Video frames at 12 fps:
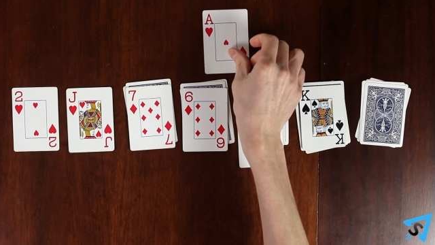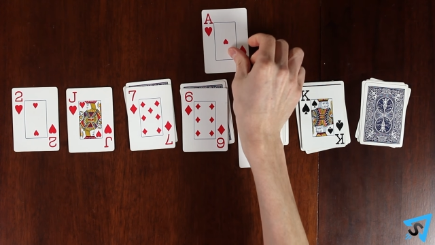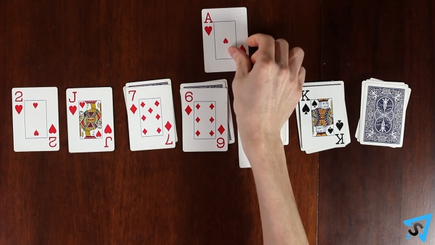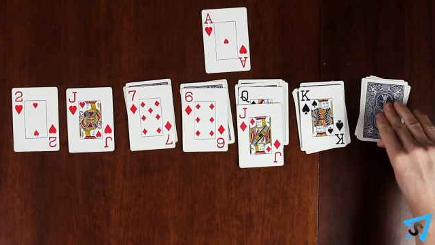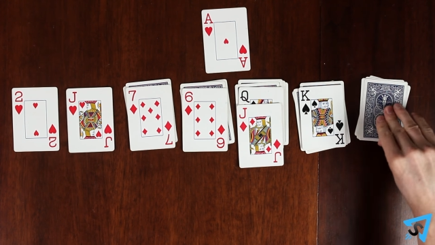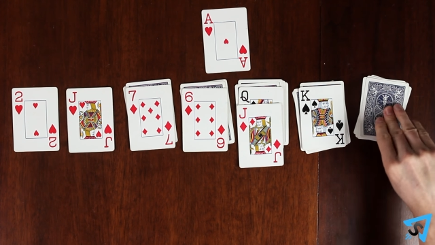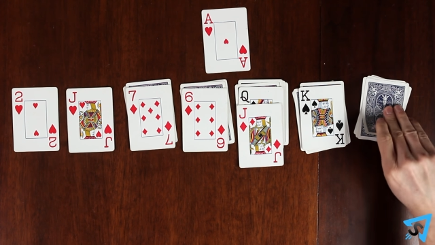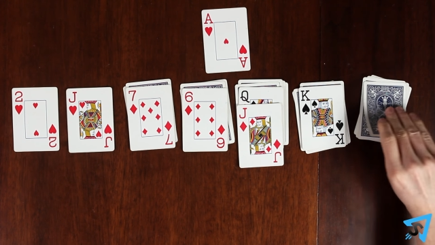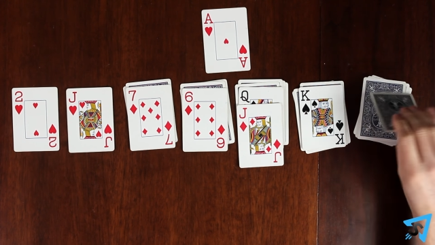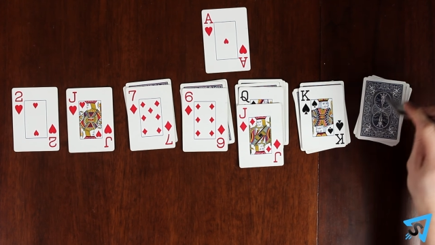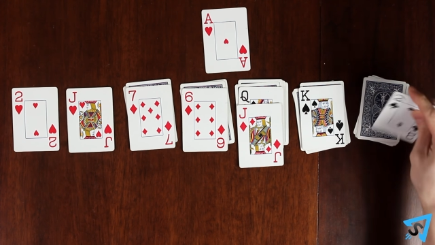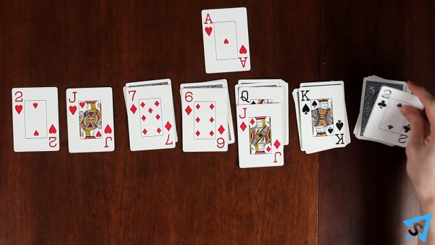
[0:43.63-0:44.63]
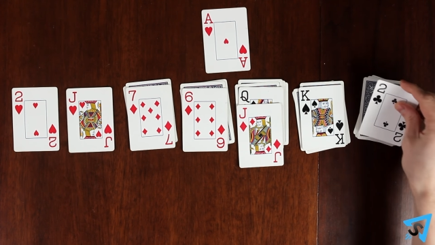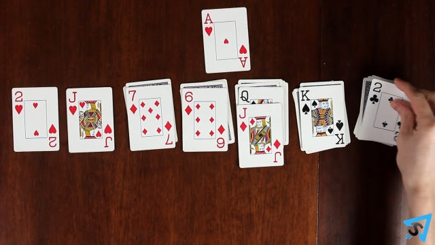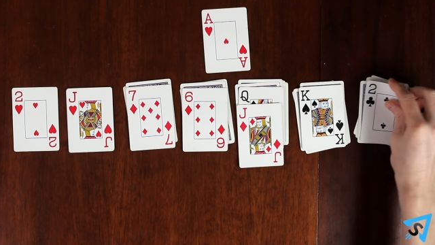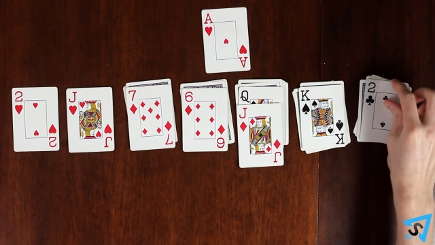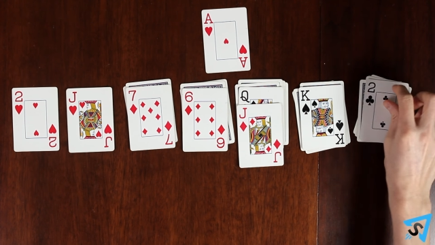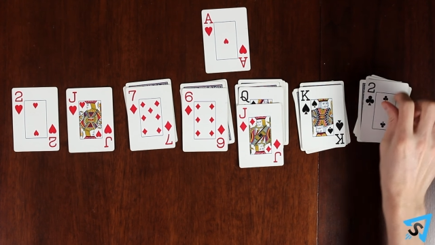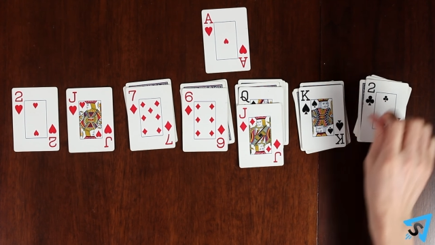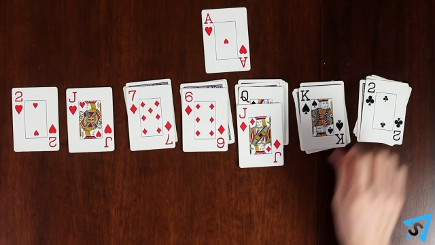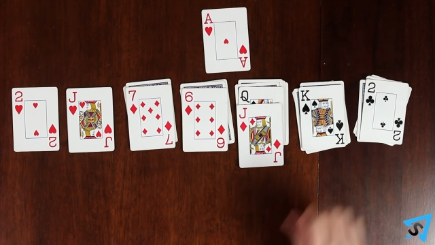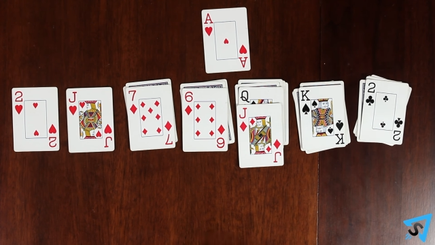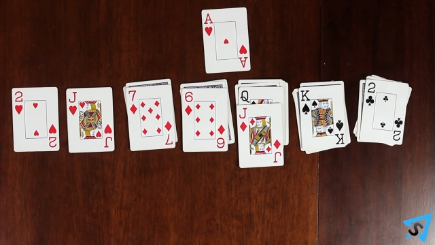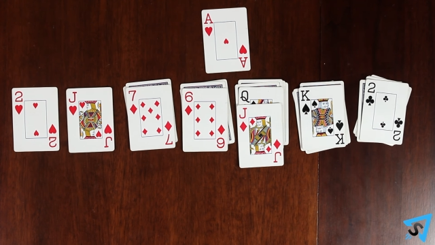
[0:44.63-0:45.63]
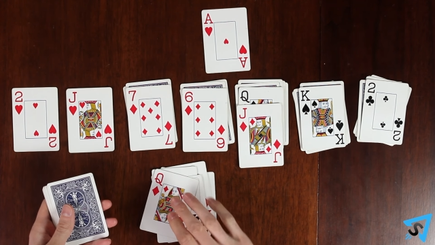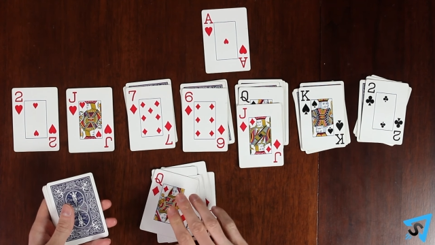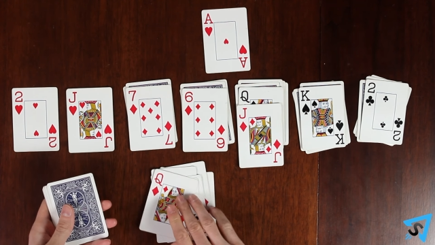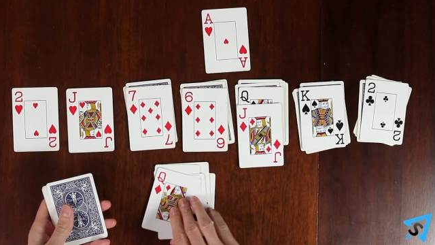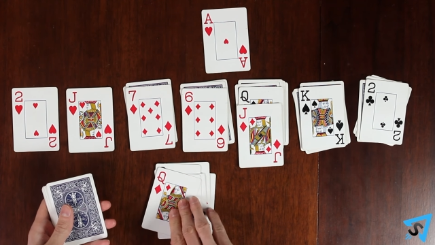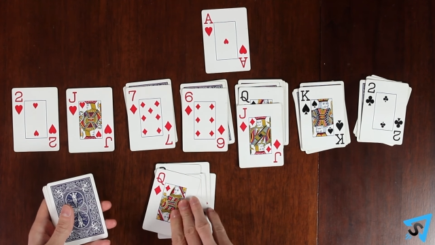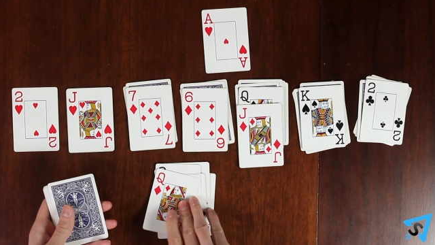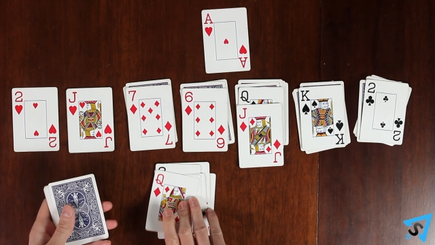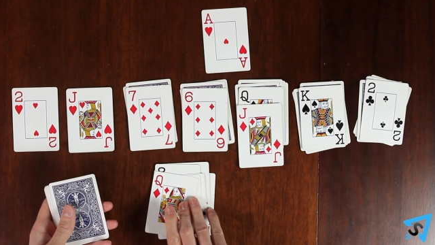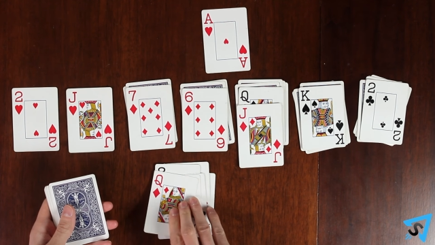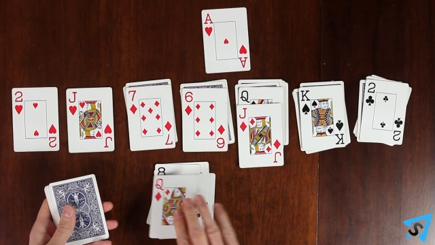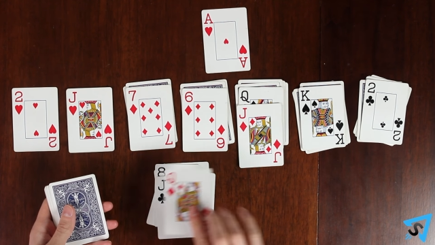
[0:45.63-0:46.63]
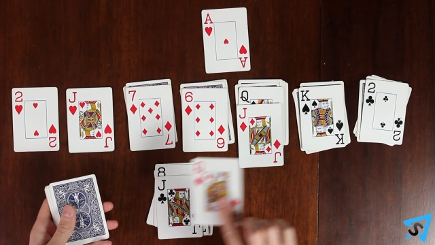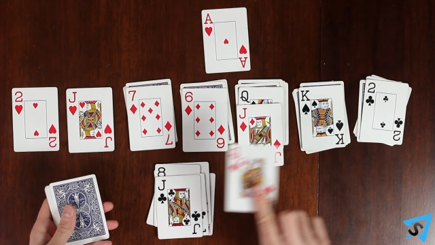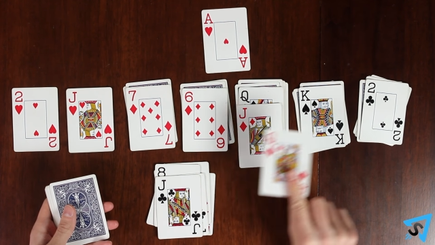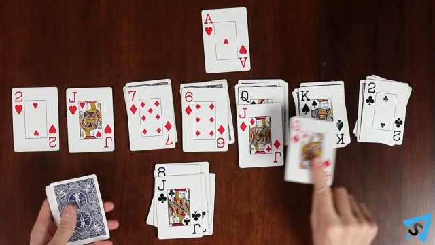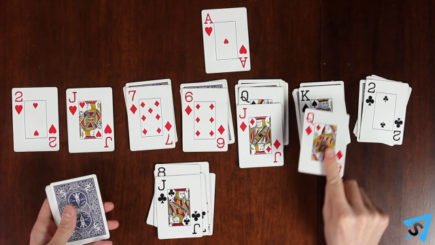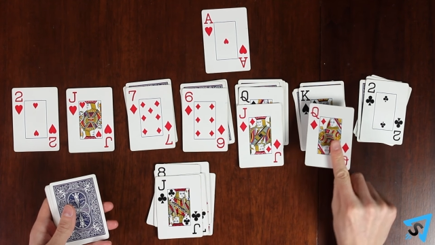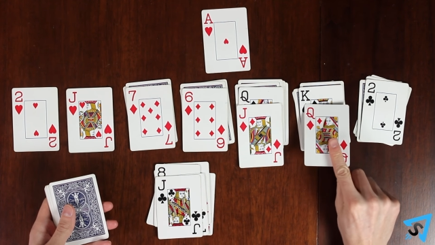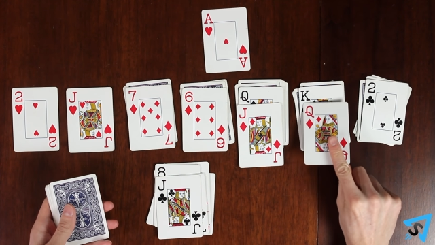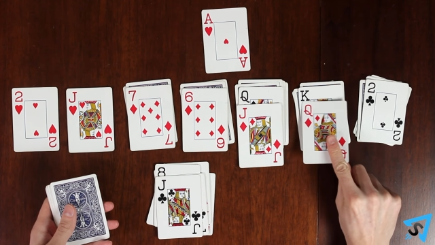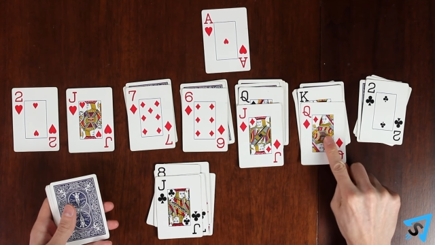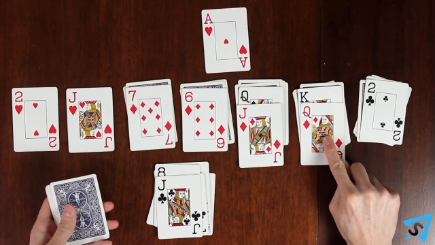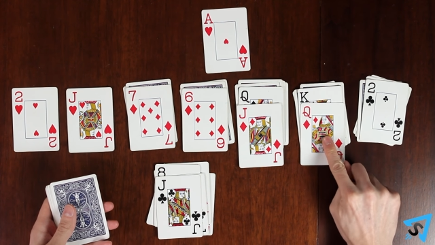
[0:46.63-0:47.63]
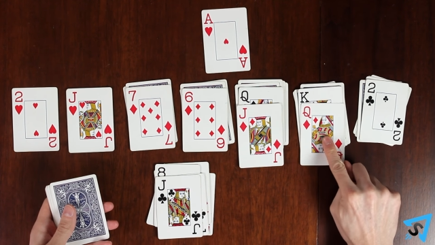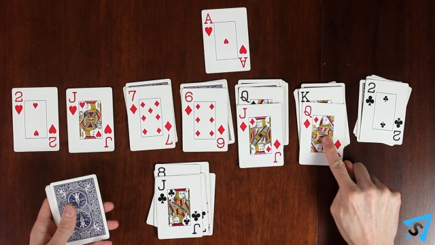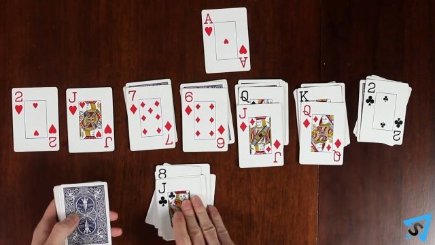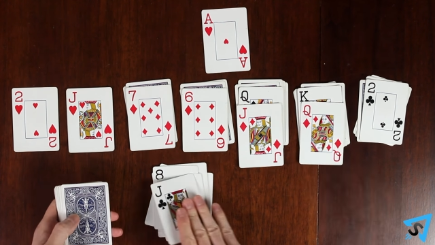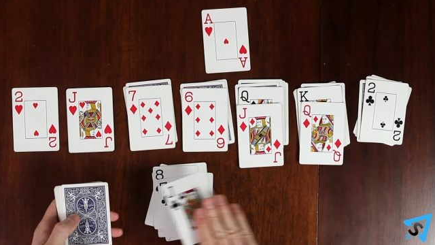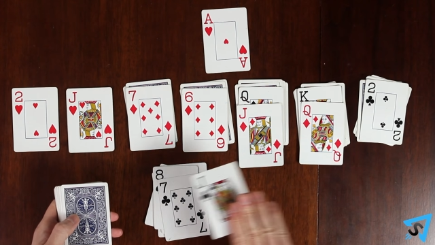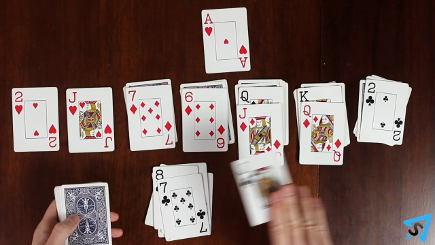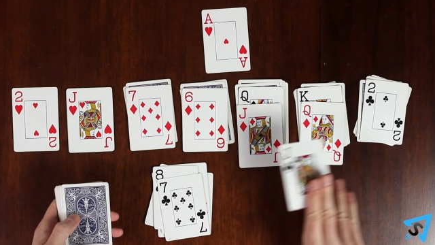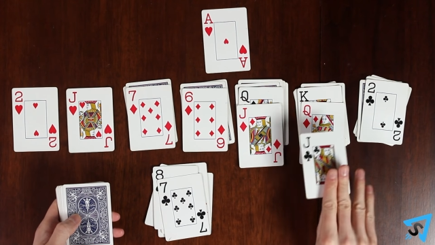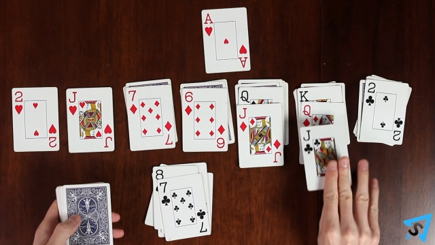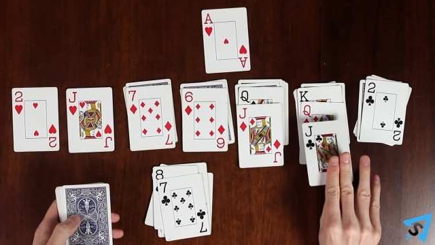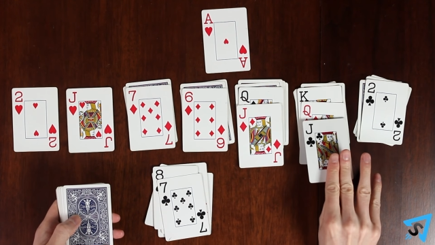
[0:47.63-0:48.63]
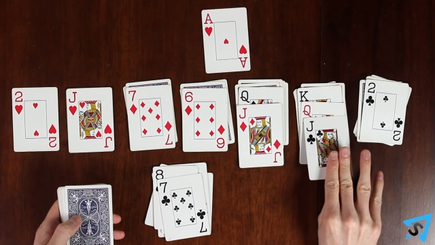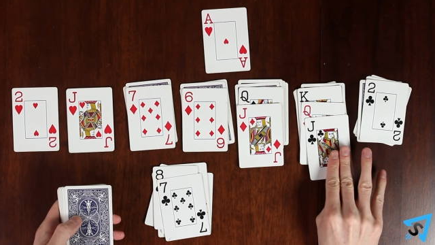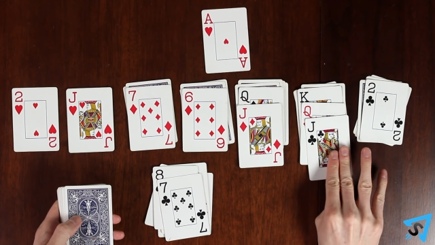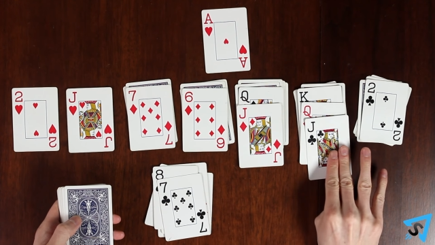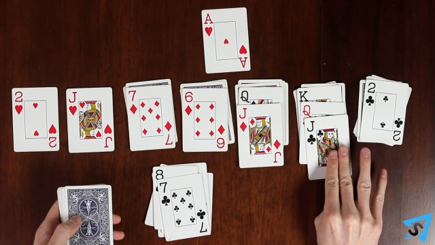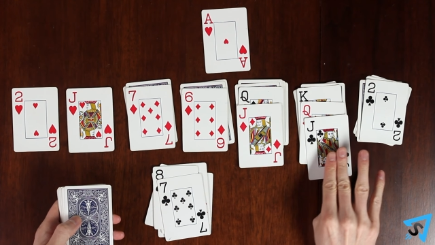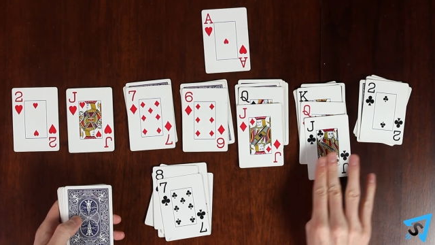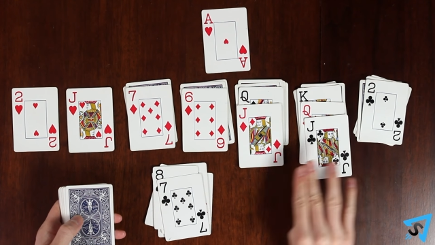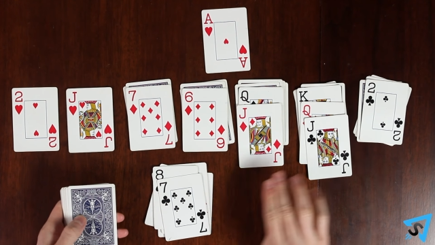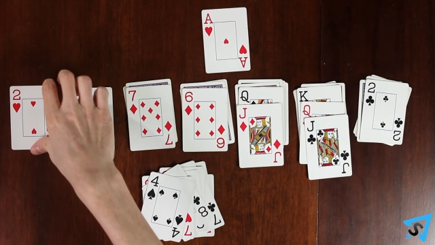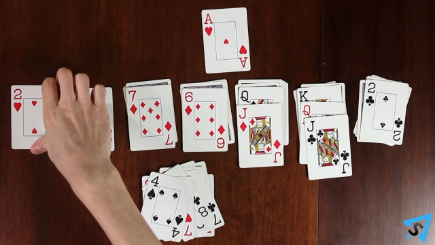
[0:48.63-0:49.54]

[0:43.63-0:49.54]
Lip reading: (no speaker visible)